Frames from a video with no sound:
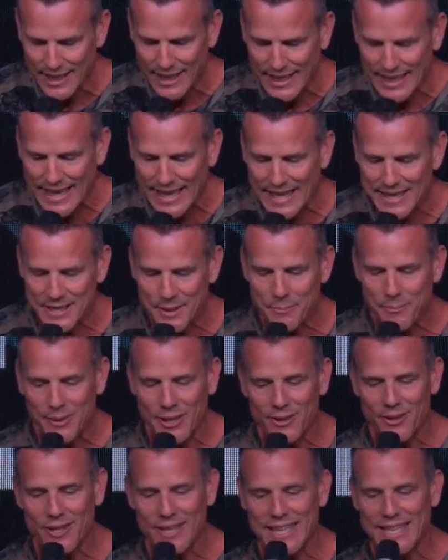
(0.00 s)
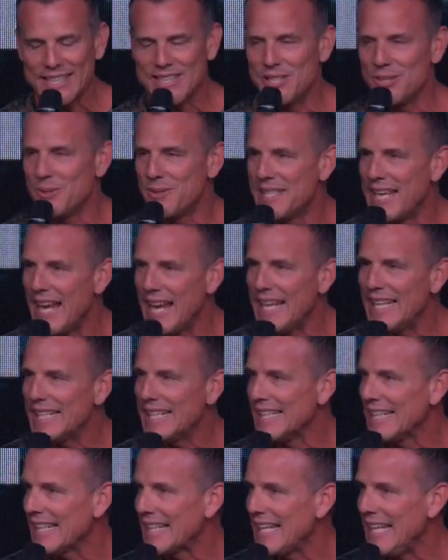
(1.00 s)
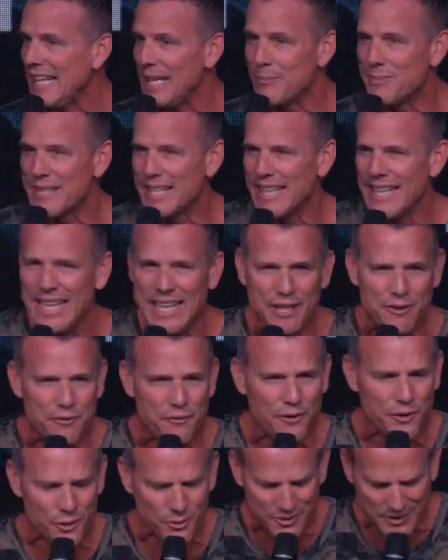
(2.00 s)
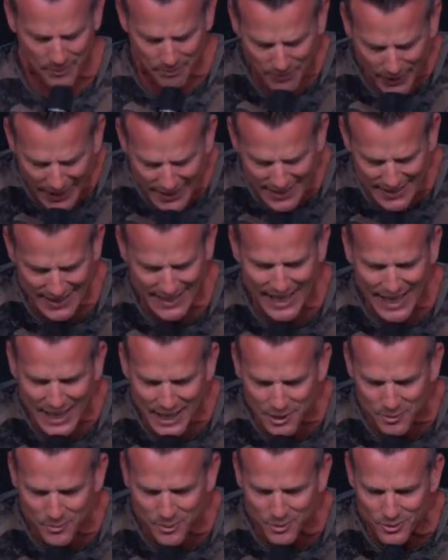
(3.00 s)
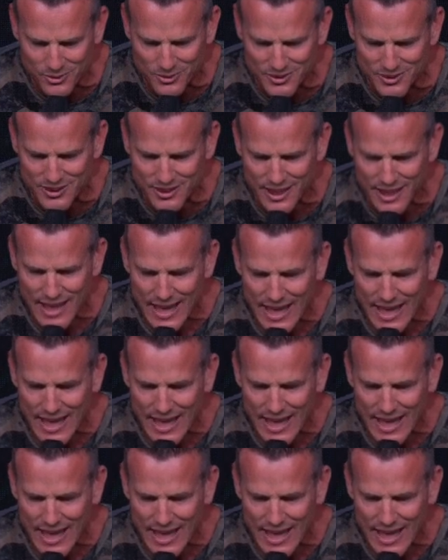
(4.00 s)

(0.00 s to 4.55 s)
He had the ability to tend and to keep, to eat food, to pet the animals.